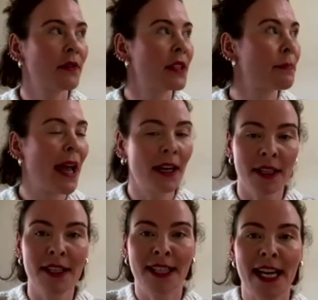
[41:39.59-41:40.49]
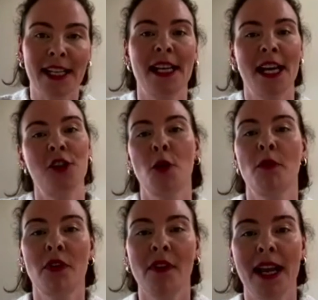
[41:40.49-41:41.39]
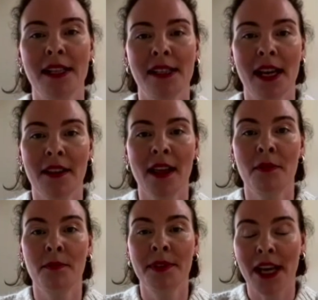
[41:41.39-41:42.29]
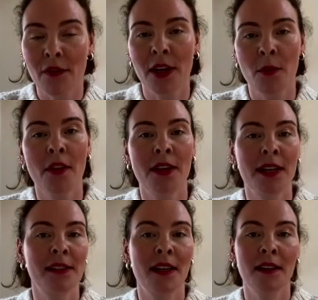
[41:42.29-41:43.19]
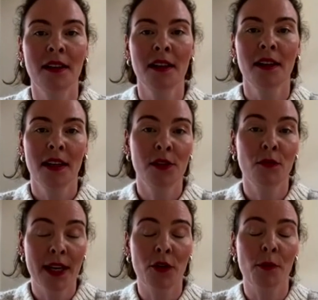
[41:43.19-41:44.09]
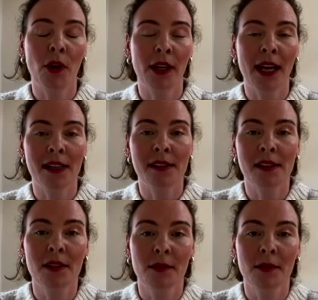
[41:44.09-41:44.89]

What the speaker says: span the day-to-day job of conveyancing that are definitely worth a listen. It's a really good podcast.